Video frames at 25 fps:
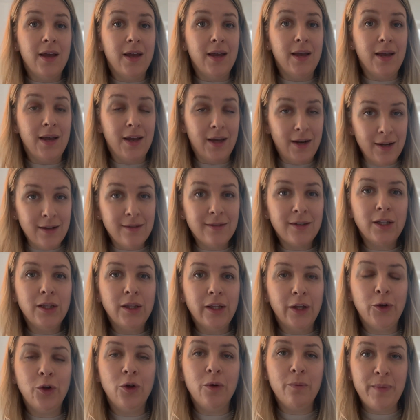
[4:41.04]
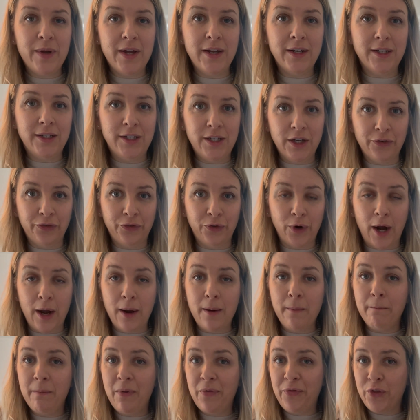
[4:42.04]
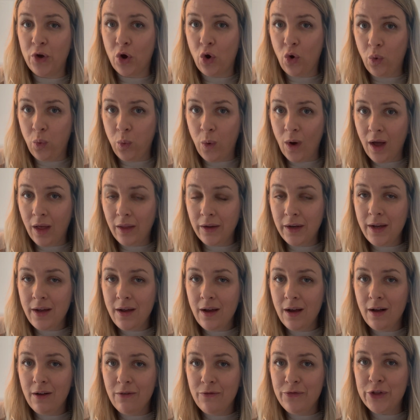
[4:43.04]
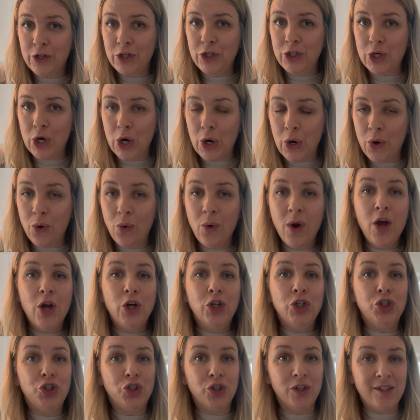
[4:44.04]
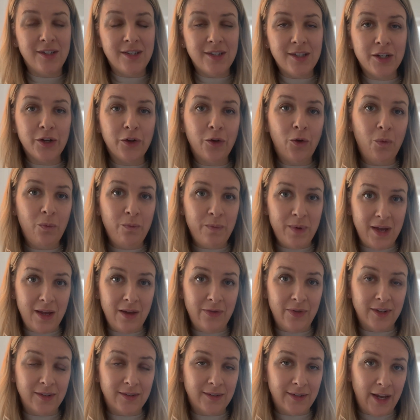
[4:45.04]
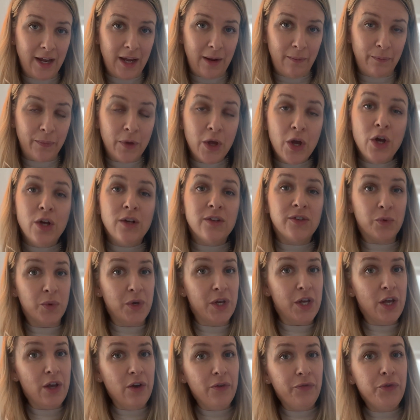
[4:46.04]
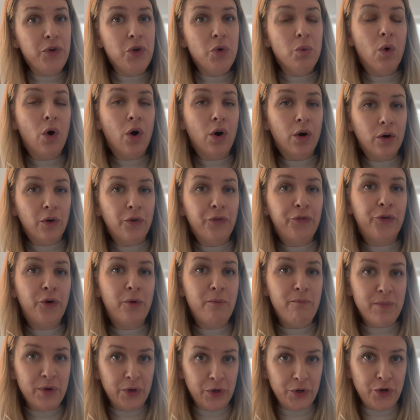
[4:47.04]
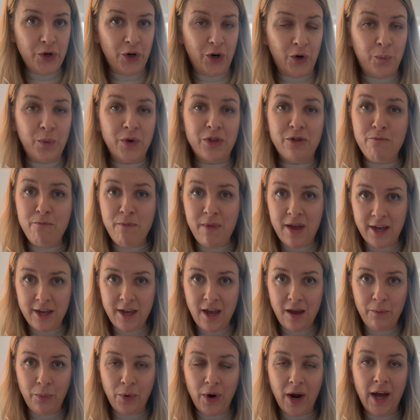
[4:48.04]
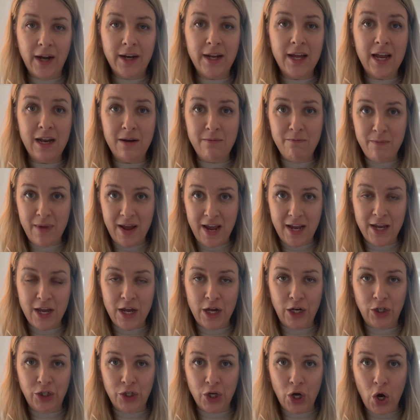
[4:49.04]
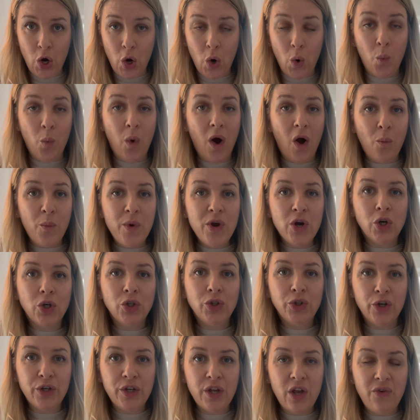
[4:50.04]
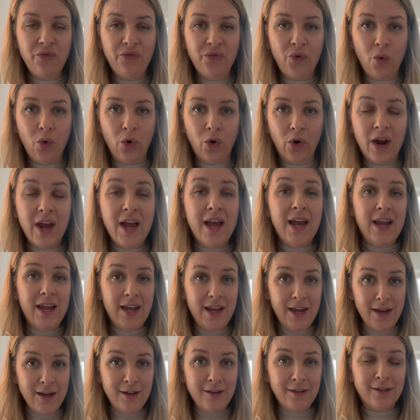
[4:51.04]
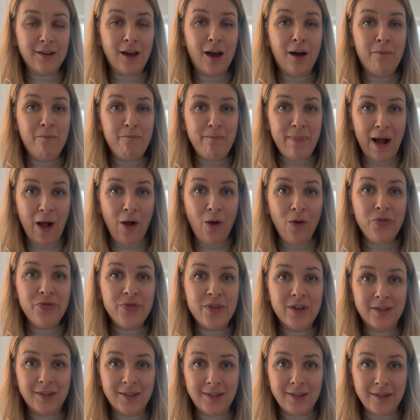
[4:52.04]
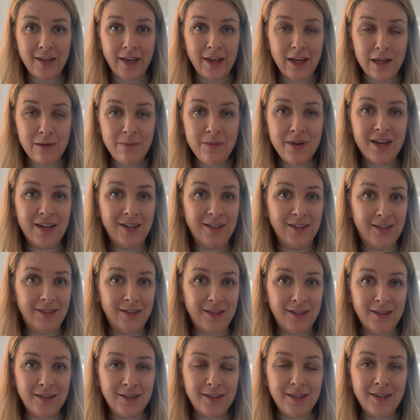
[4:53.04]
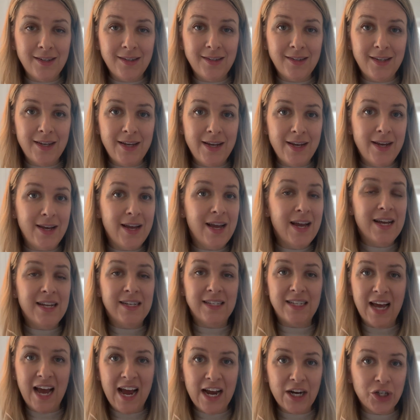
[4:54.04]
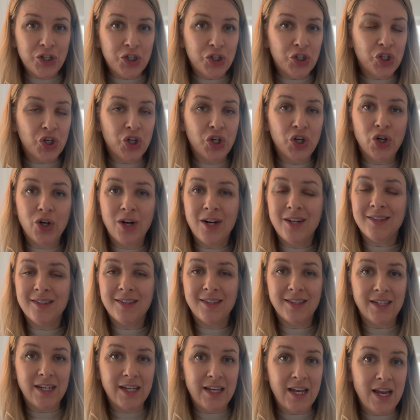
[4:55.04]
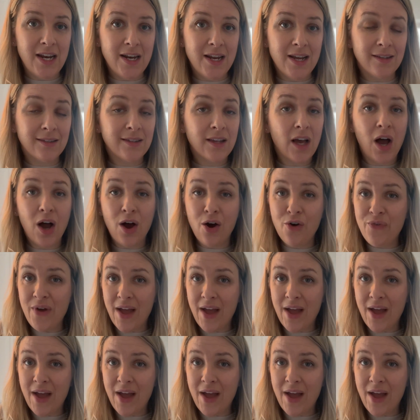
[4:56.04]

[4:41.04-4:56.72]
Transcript: It is a little bit different, but the quality of the dough should still be the same. So if you are familiar with making bread and making dough, what we are looking for is about the same consistency, texture, stickiness of